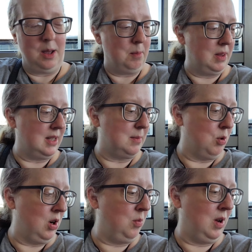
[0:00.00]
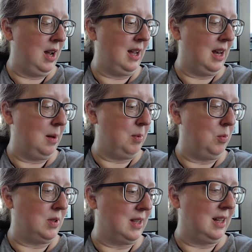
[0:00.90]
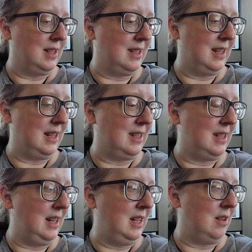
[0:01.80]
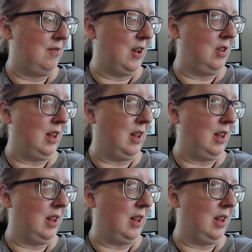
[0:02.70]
But this morning when I got up, it was like sixteen and felt